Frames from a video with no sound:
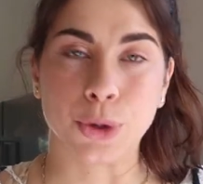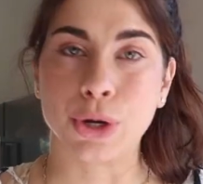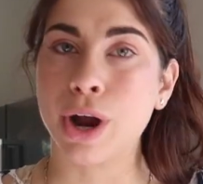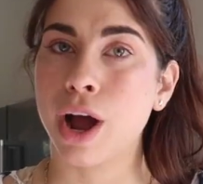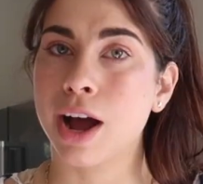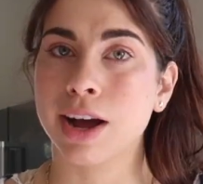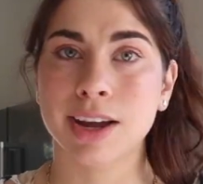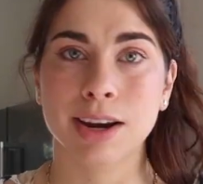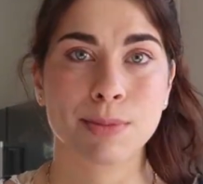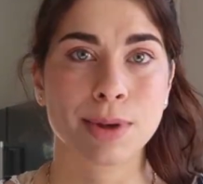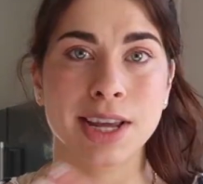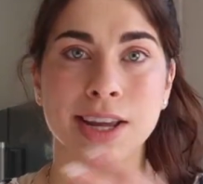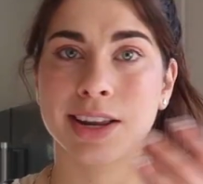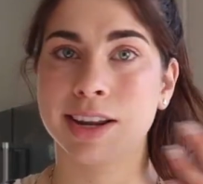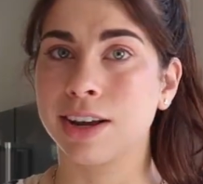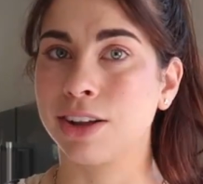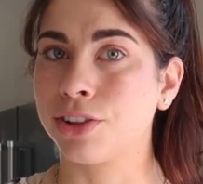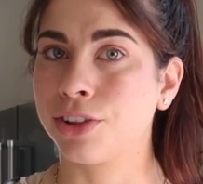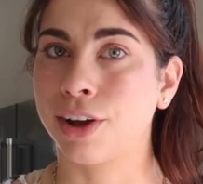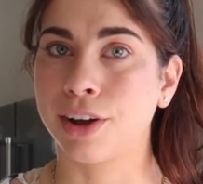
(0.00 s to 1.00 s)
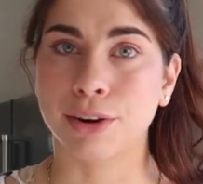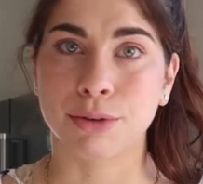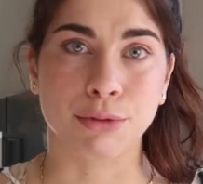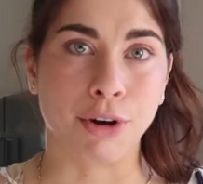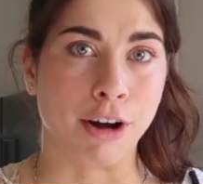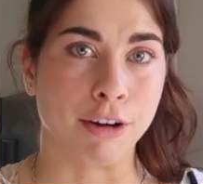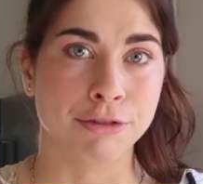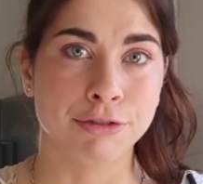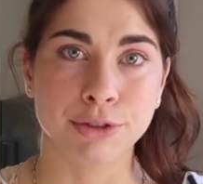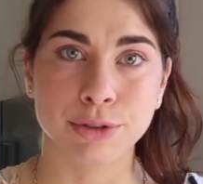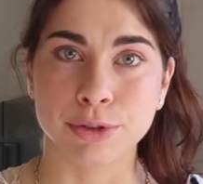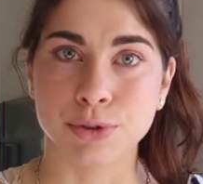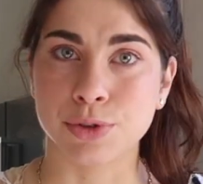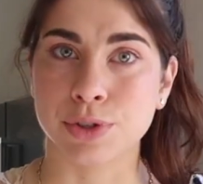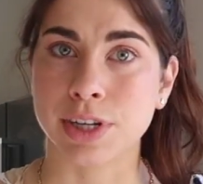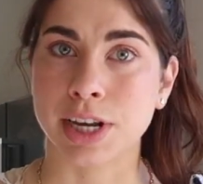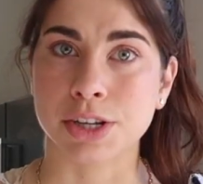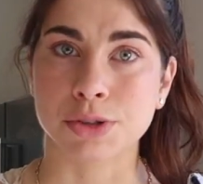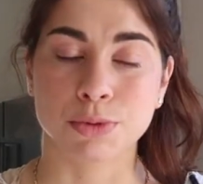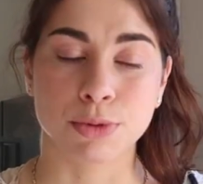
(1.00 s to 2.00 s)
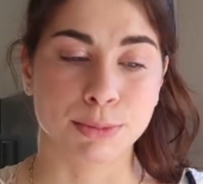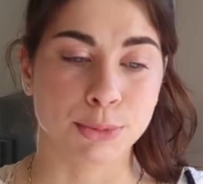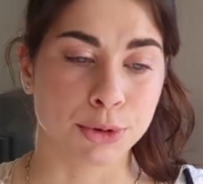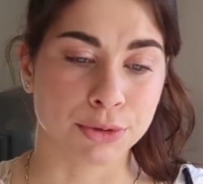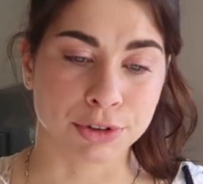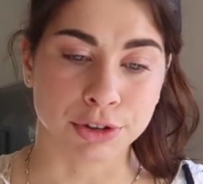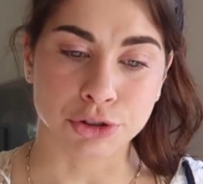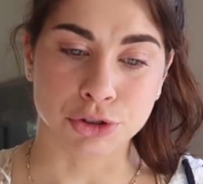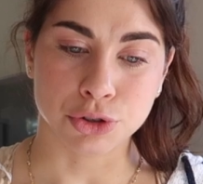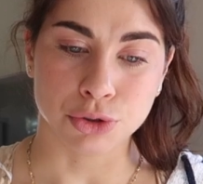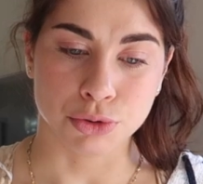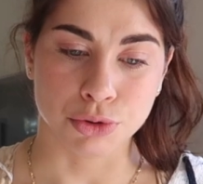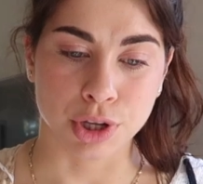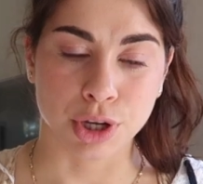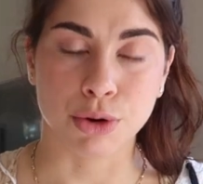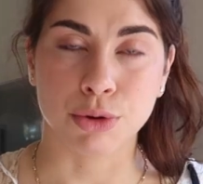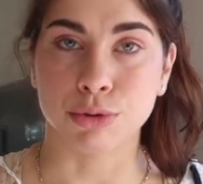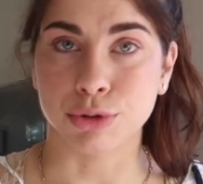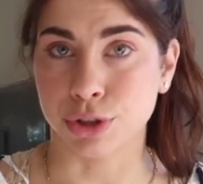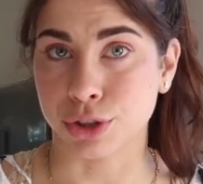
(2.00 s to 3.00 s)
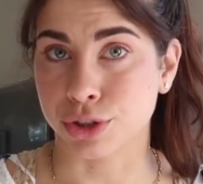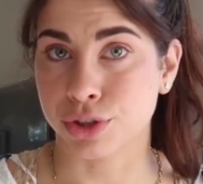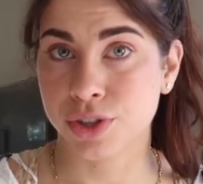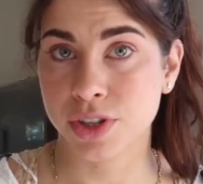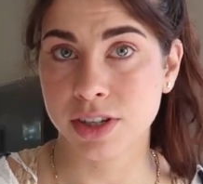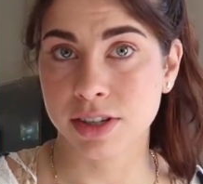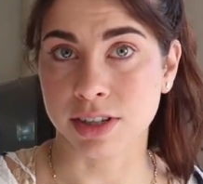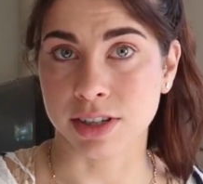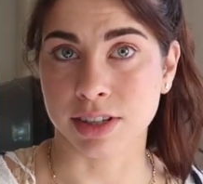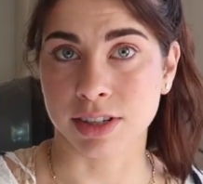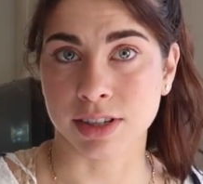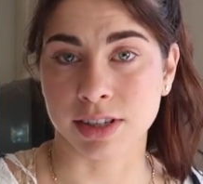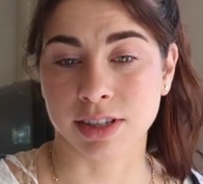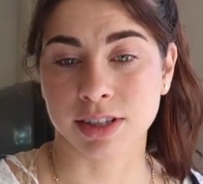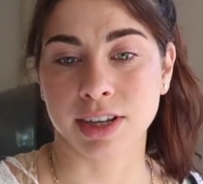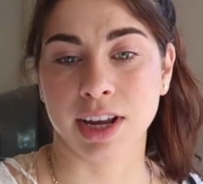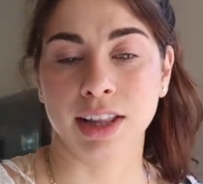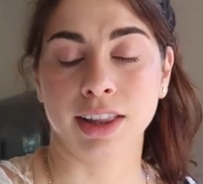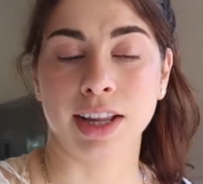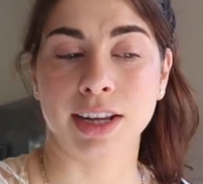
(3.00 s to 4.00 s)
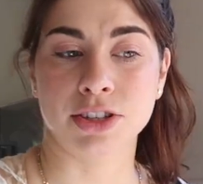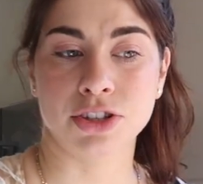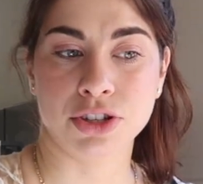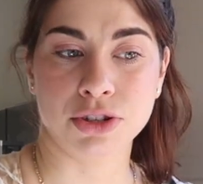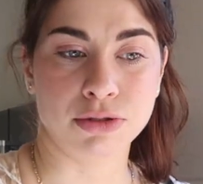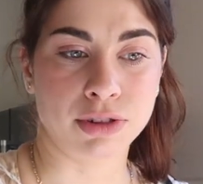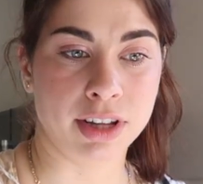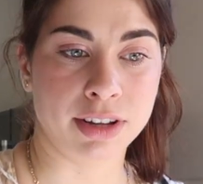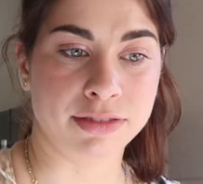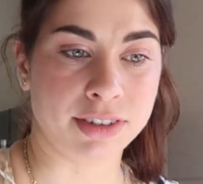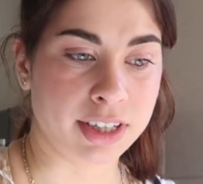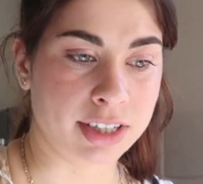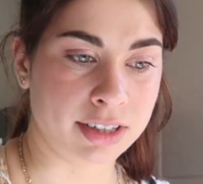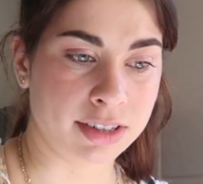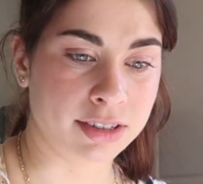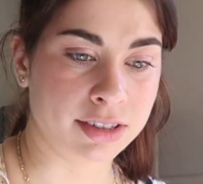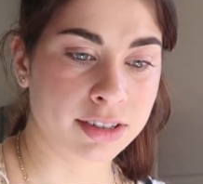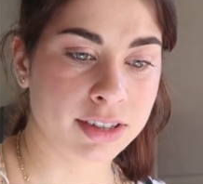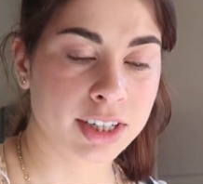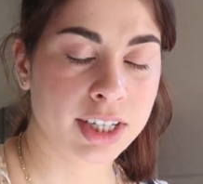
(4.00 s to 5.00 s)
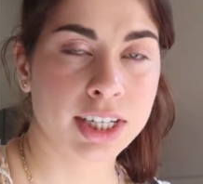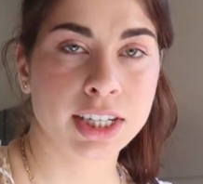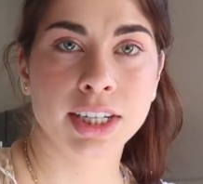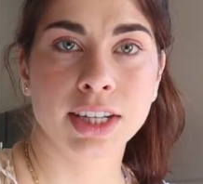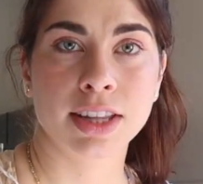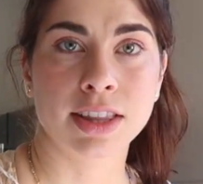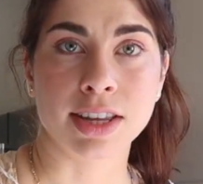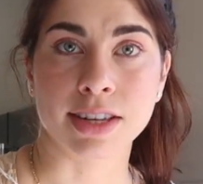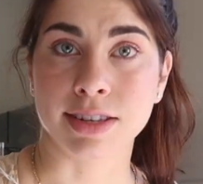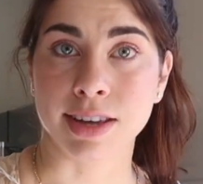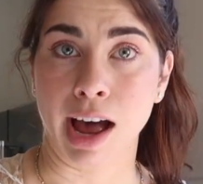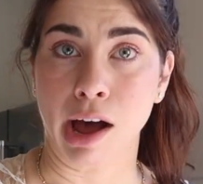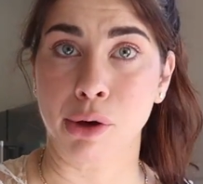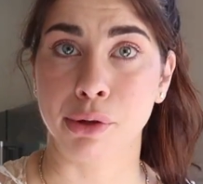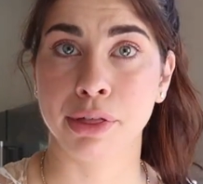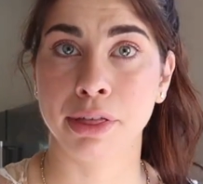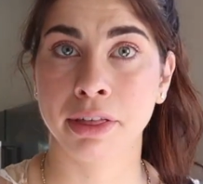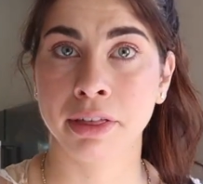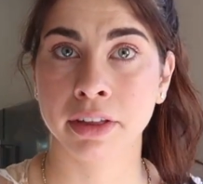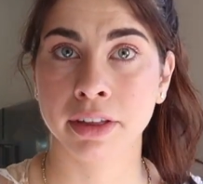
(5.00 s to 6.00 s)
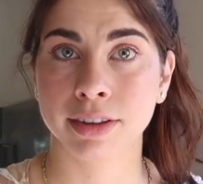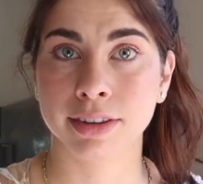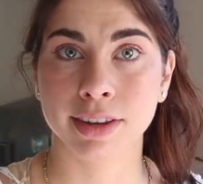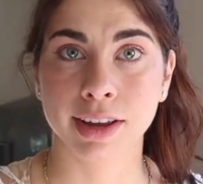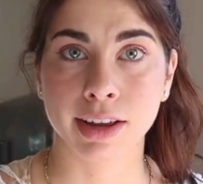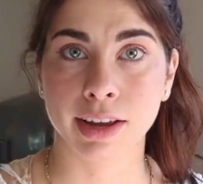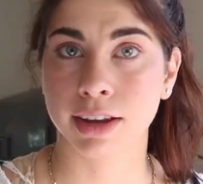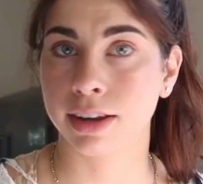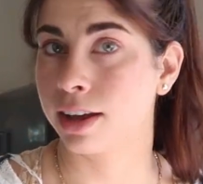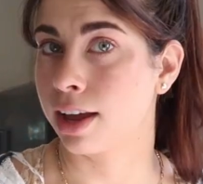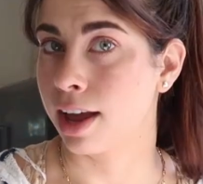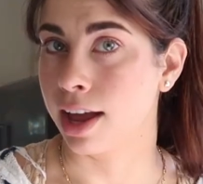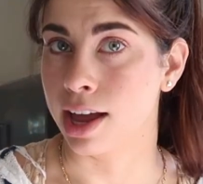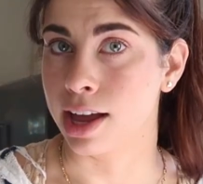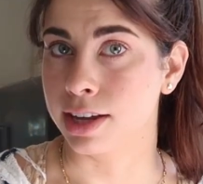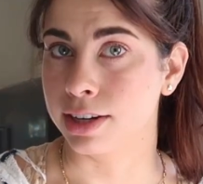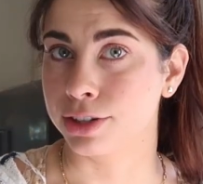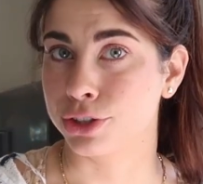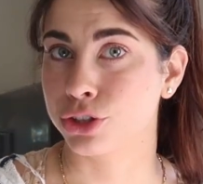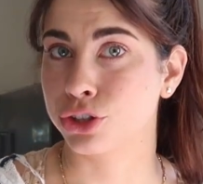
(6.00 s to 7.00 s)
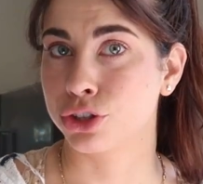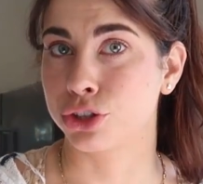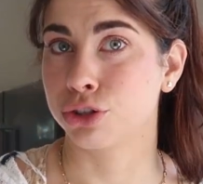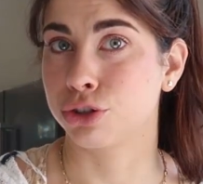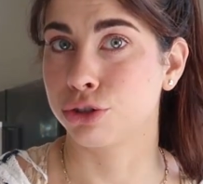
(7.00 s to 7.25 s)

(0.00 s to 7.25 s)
we're not gonna be eating a lot of raw foods as we move into the colder seasons, unless you live in the South and